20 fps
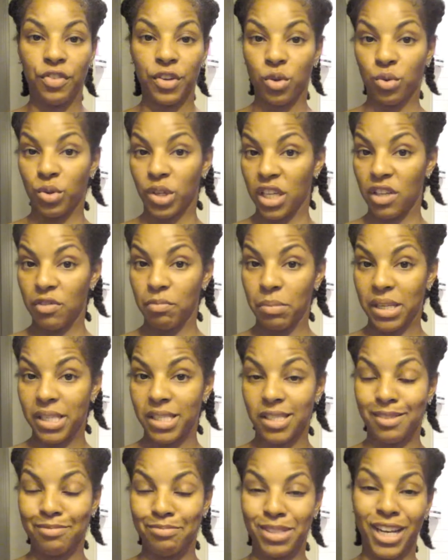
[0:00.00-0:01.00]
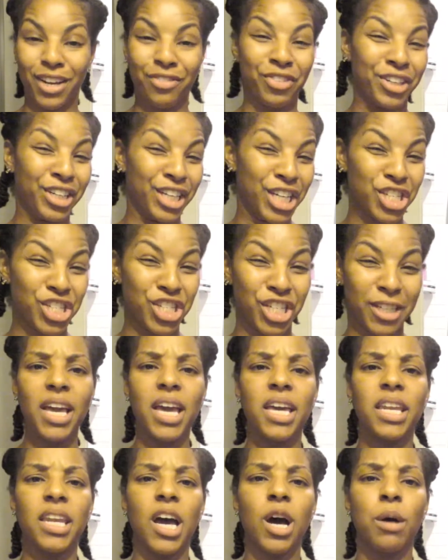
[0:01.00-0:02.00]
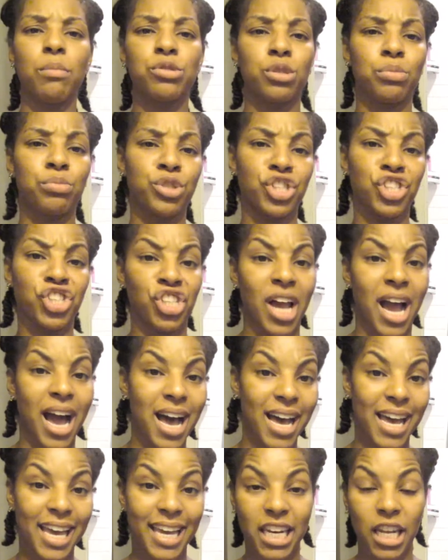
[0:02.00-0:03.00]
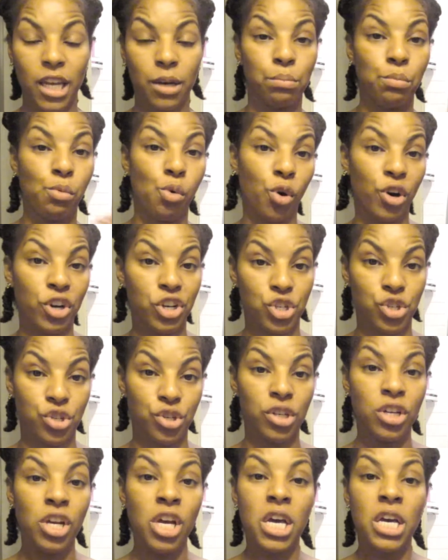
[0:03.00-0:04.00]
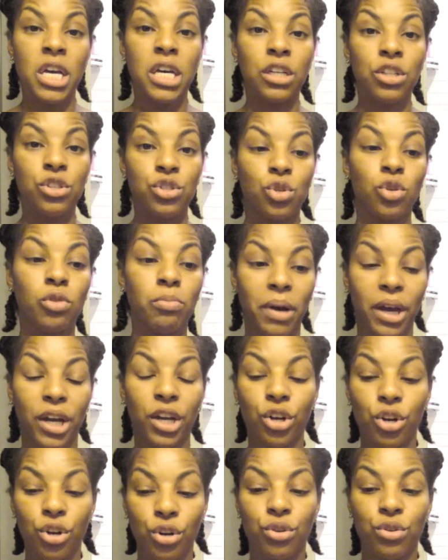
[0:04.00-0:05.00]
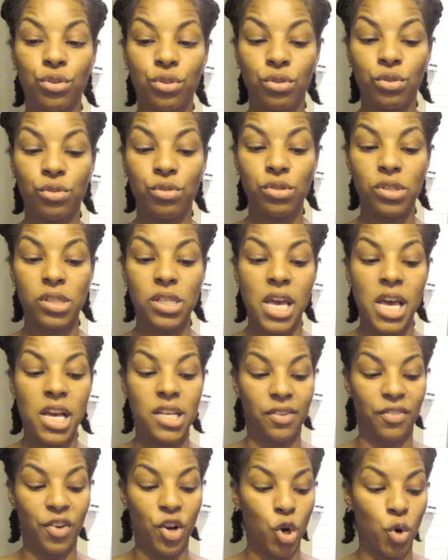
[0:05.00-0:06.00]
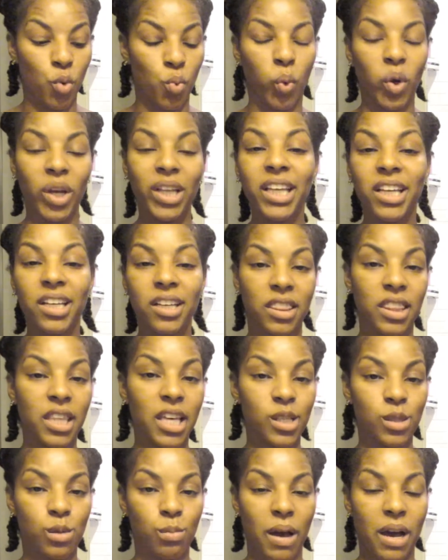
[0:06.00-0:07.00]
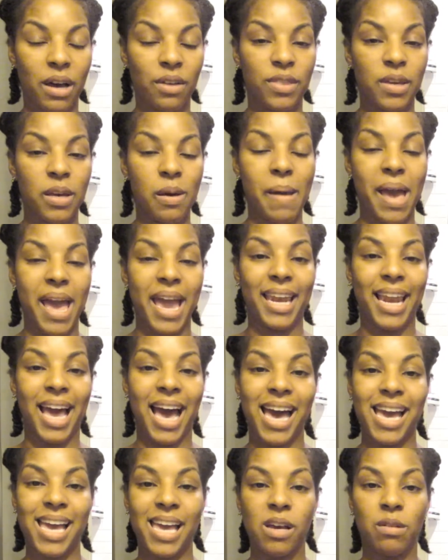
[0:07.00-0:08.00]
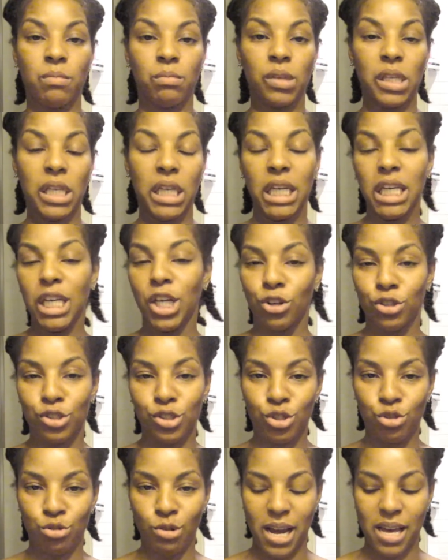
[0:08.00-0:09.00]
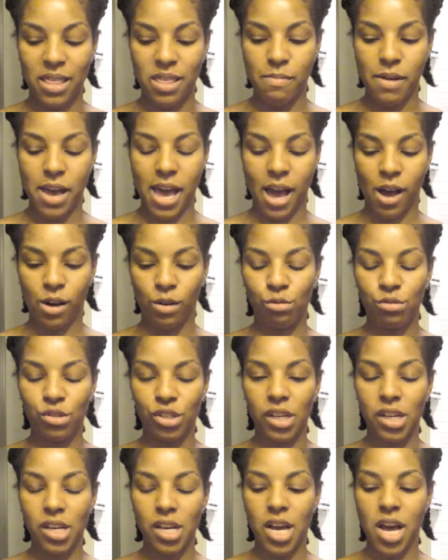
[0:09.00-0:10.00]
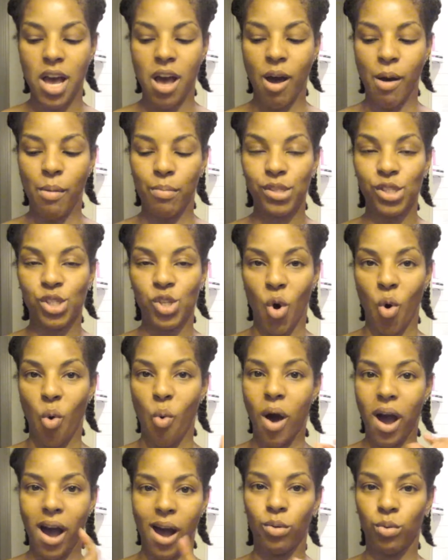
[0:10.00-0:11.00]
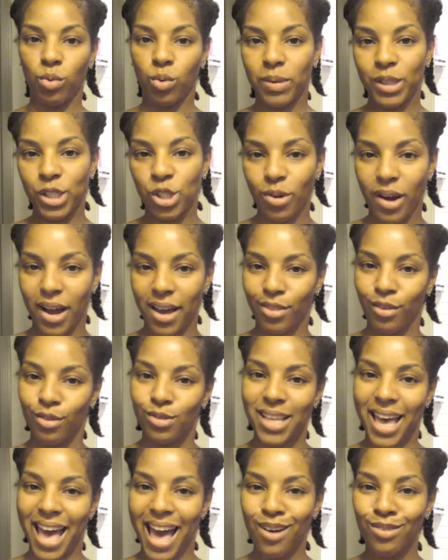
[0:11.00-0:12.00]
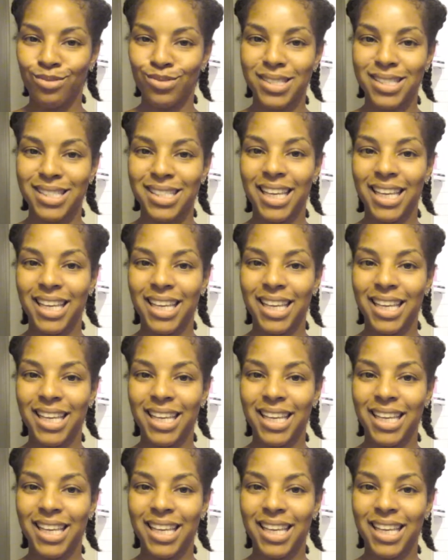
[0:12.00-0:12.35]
it'll give me some definition and some shine and moisture to my curls. So I've heard really good things about them and I am eager to try them out. So I will be trying those out